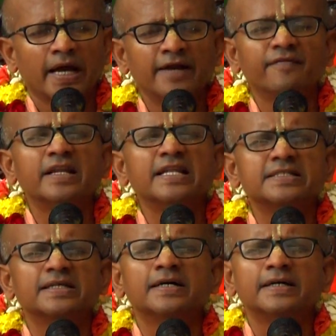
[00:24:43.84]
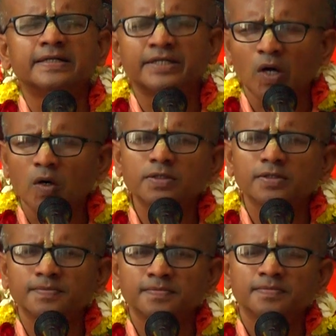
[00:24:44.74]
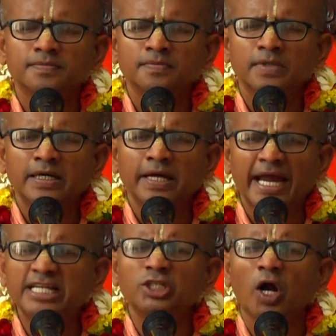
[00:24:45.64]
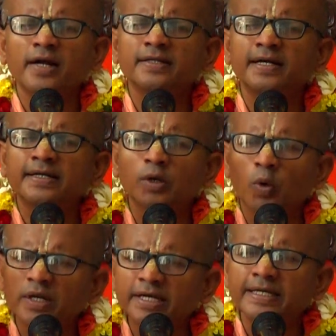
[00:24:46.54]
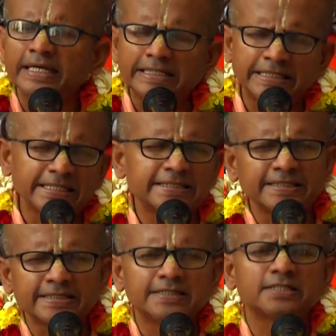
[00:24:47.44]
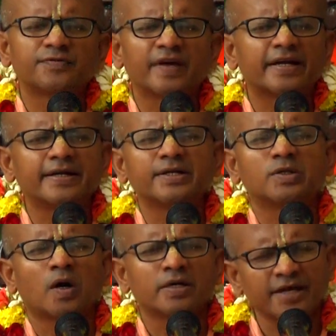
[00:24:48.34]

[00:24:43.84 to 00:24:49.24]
And when there's a drought, it's not that only these years we are getting drought.